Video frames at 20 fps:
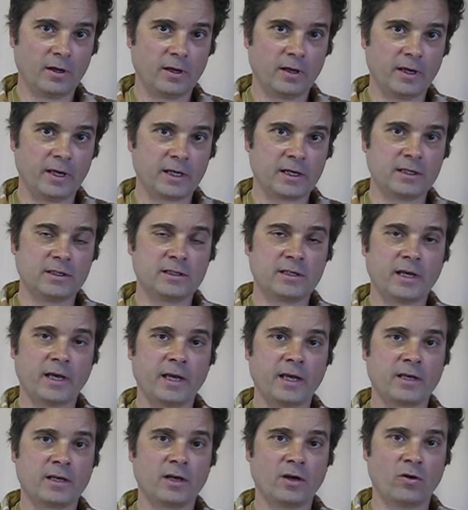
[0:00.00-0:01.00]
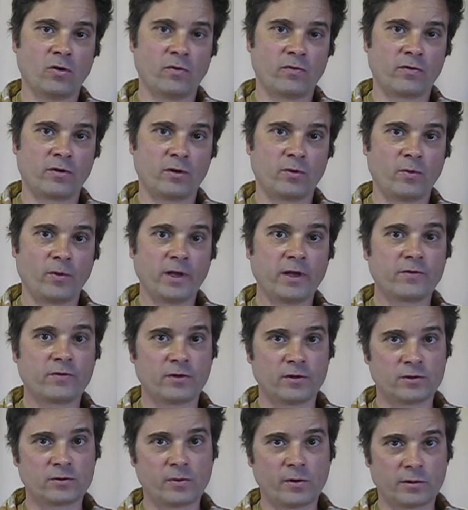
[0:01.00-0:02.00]
it can take over a week for
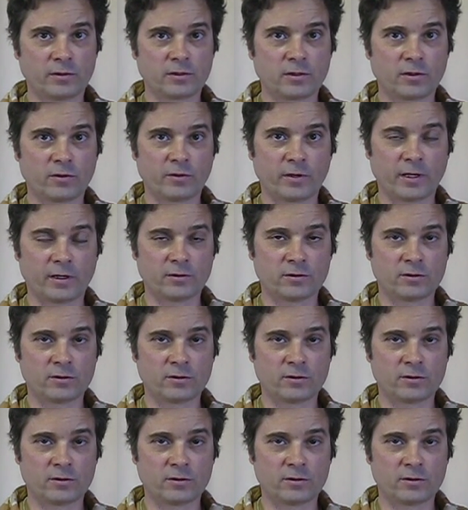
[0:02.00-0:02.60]
the swelling to go down.